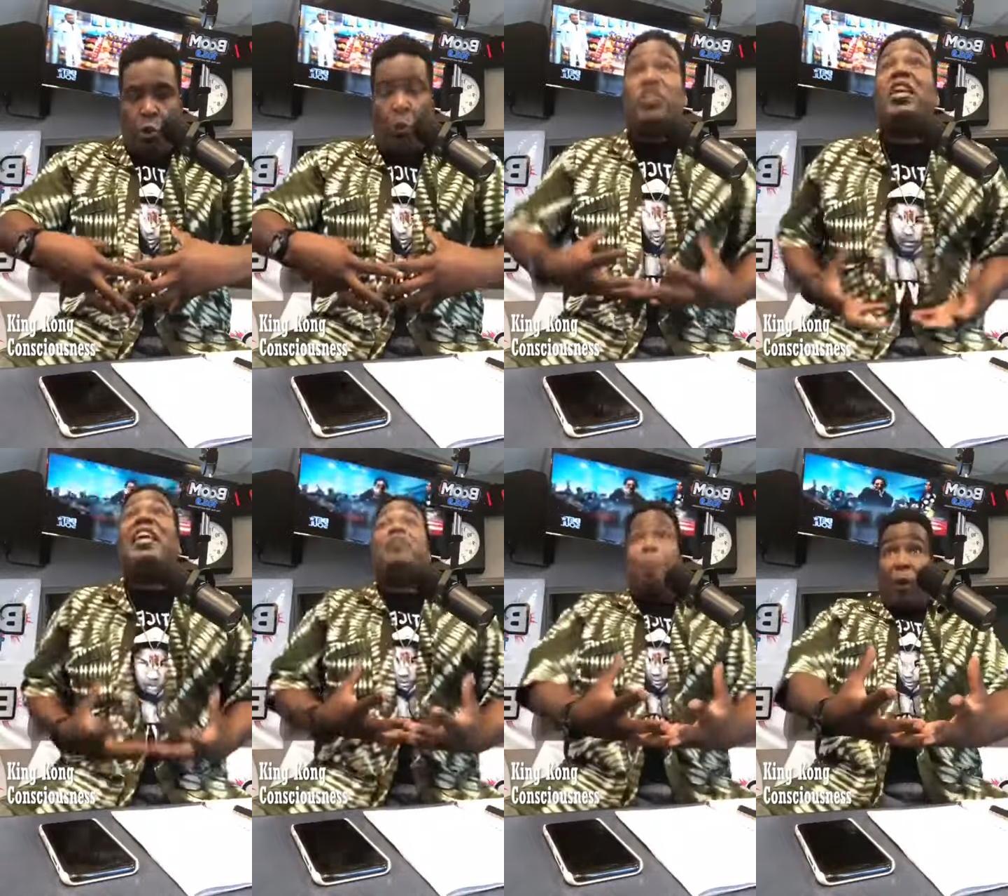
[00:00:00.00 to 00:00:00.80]
When she
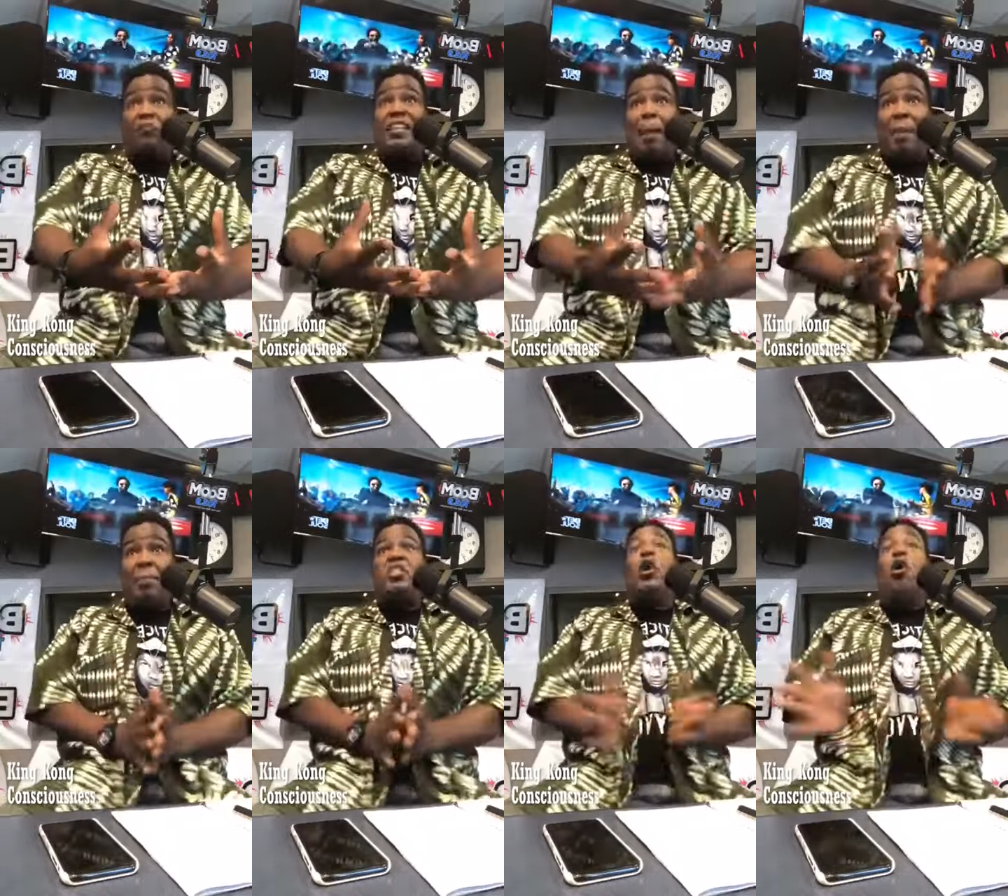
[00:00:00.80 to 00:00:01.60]
gives birth to that
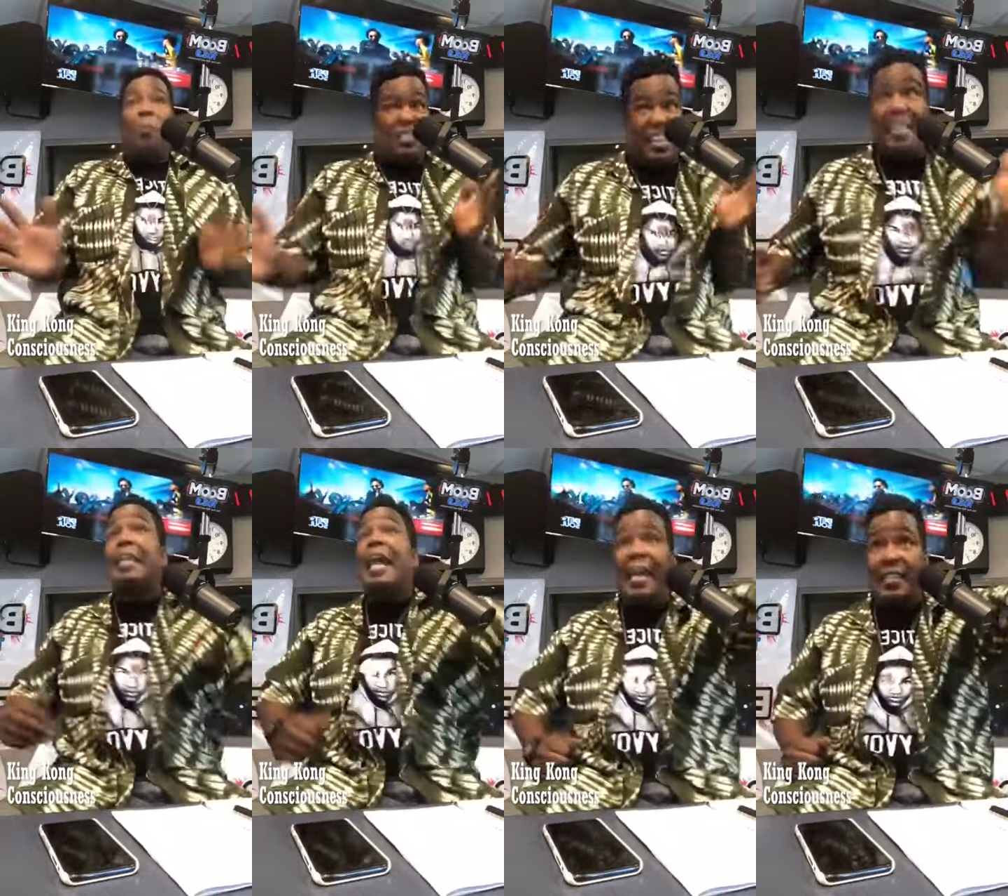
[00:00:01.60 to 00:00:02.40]
baby, she opens her
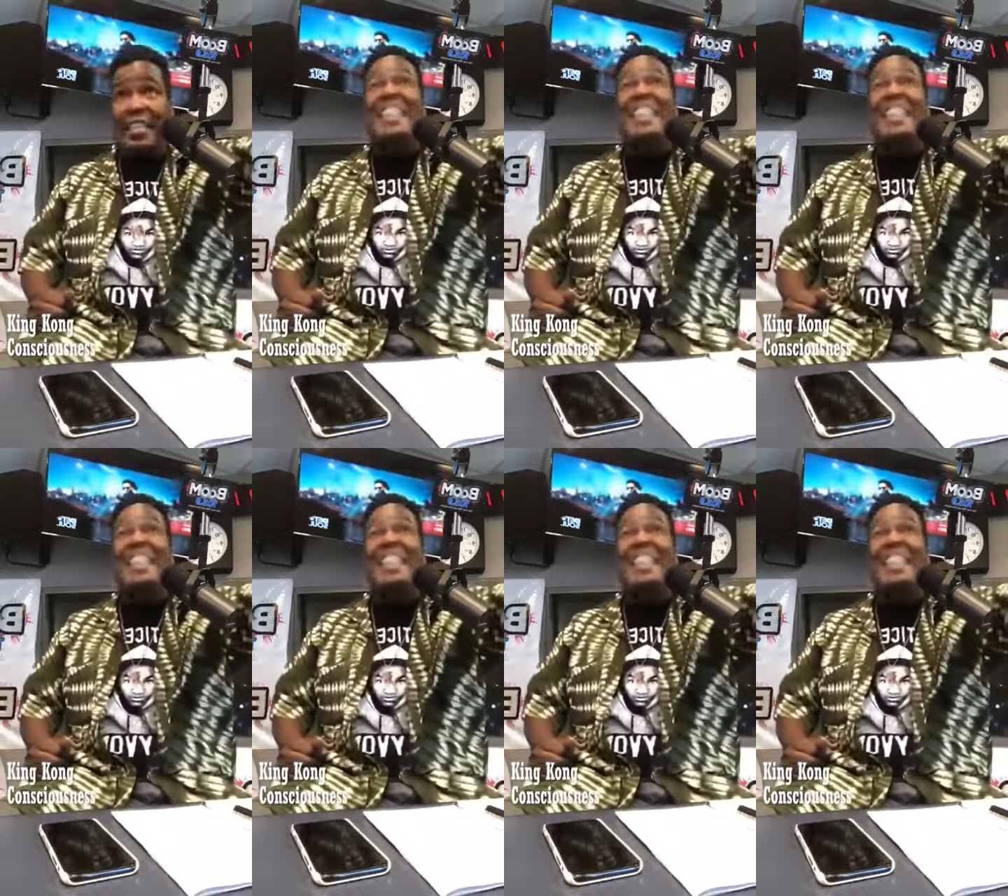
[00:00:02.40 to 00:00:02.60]
legs,